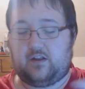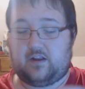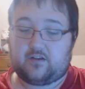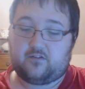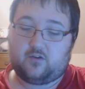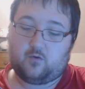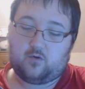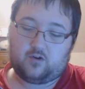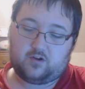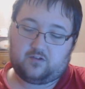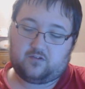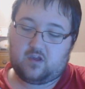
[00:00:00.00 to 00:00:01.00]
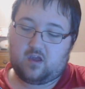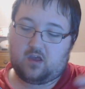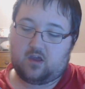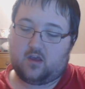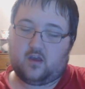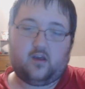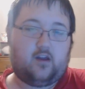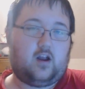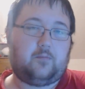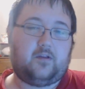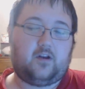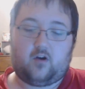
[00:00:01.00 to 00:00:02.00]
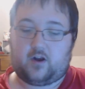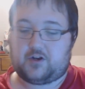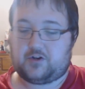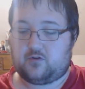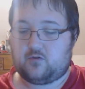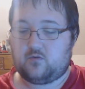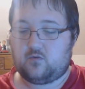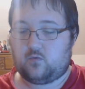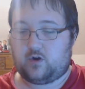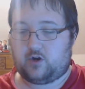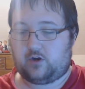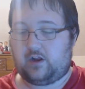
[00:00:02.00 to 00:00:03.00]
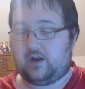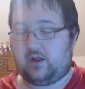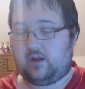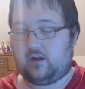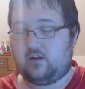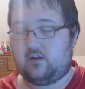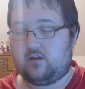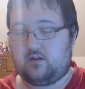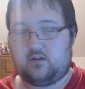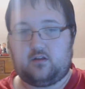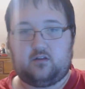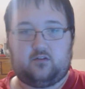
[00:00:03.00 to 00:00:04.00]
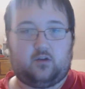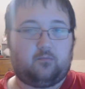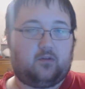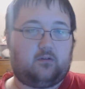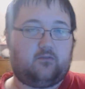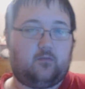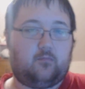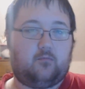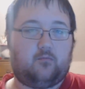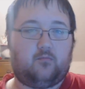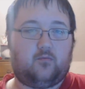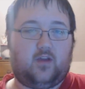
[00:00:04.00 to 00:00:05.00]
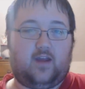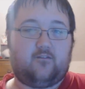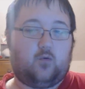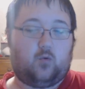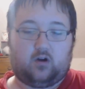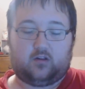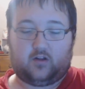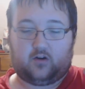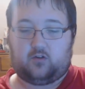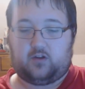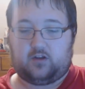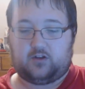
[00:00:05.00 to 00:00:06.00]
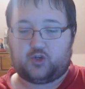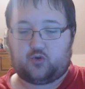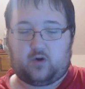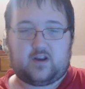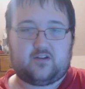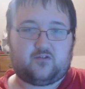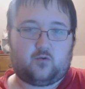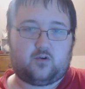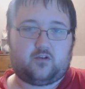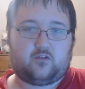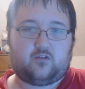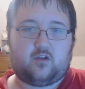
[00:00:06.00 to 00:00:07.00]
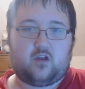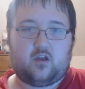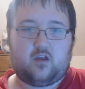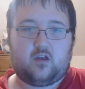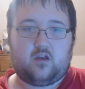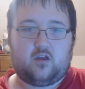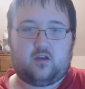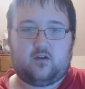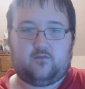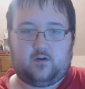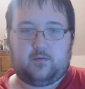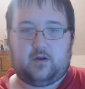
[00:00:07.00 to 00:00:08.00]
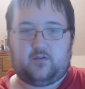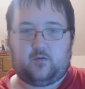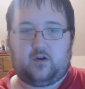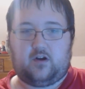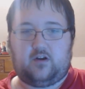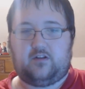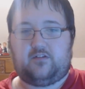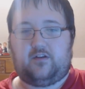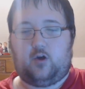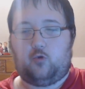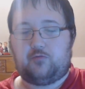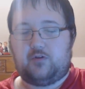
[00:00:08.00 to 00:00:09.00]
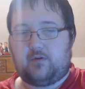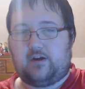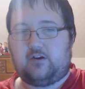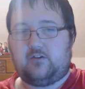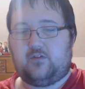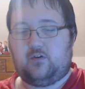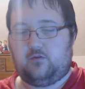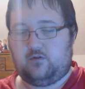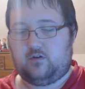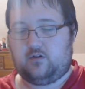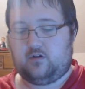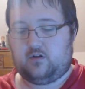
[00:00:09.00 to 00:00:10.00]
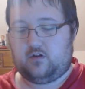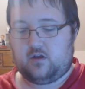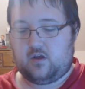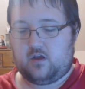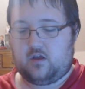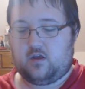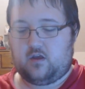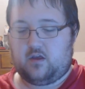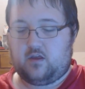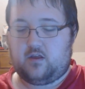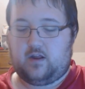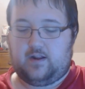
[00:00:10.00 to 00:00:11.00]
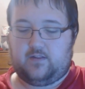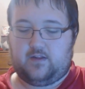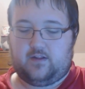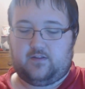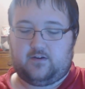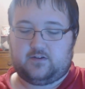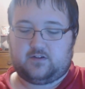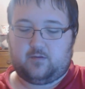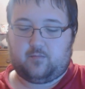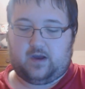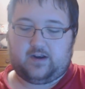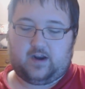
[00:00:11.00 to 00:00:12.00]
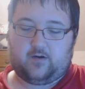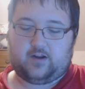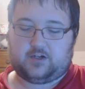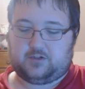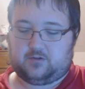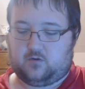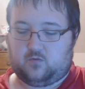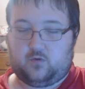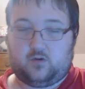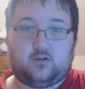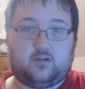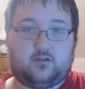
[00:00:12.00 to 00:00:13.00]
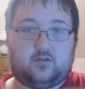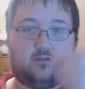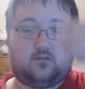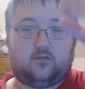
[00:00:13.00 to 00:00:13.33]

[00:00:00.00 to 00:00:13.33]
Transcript: then the next two are just an omnidirectional, where you're getting something from everywhere, literally a straight source from everywhere. It's an open microphone. And then there's a bidirectional, which is